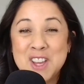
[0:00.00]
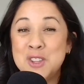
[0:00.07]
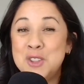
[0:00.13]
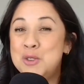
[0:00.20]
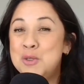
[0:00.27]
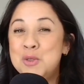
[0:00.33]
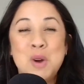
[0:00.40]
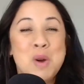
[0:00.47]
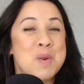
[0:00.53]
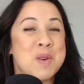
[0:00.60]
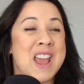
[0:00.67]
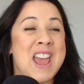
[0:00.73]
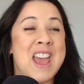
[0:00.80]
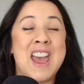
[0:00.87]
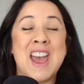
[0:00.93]
You
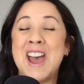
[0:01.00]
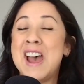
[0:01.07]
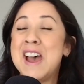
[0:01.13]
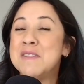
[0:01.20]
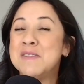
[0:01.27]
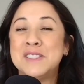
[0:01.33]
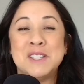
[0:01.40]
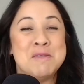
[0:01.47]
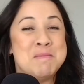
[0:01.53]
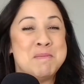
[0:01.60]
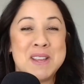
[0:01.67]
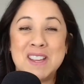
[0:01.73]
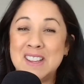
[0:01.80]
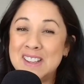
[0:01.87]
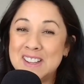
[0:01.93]
don't have to
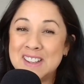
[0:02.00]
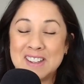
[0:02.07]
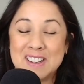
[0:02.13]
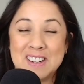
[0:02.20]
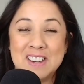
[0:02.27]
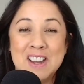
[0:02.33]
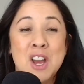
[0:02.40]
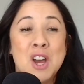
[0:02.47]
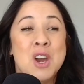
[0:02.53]
be here.